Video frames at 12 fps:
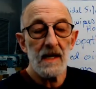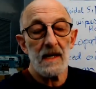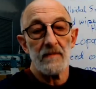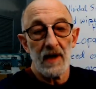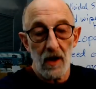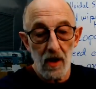
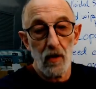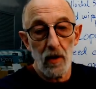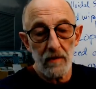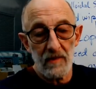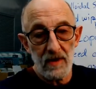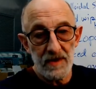But all
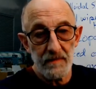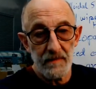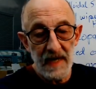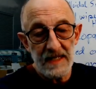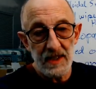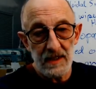hormones,
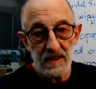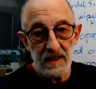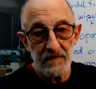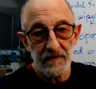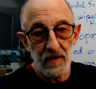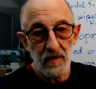basically,
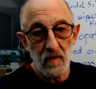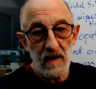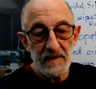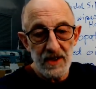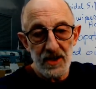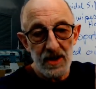for
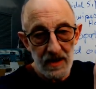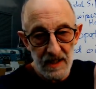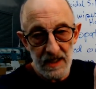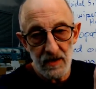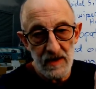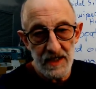women start
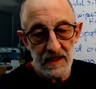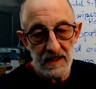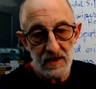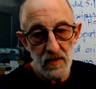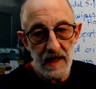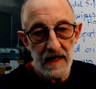decreasing at
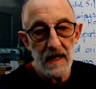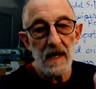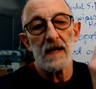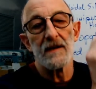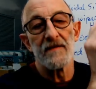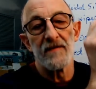
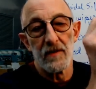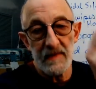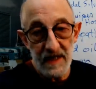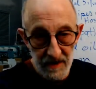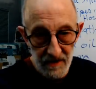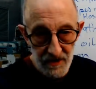29, for men
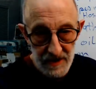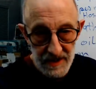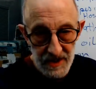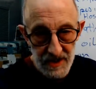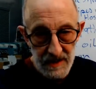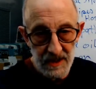at
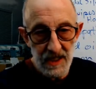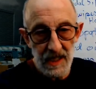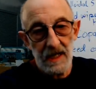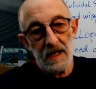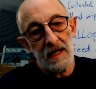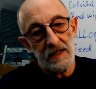36.
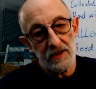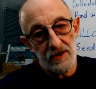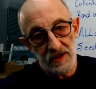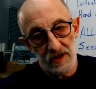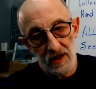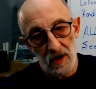And you
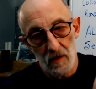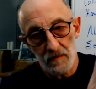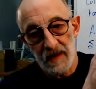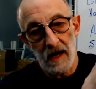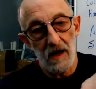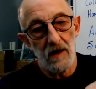just go. Now,